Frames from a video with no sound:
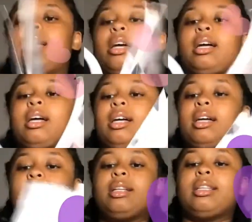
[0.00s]

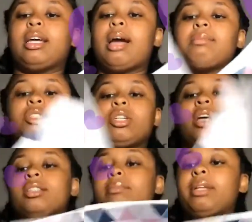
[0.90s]
I'm gonna show
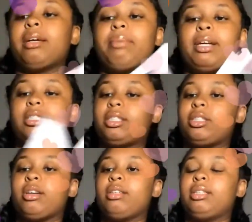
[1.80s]
y'all some blank pages
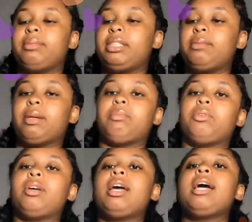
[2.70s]
because y'all need to be seeing what I'm doing.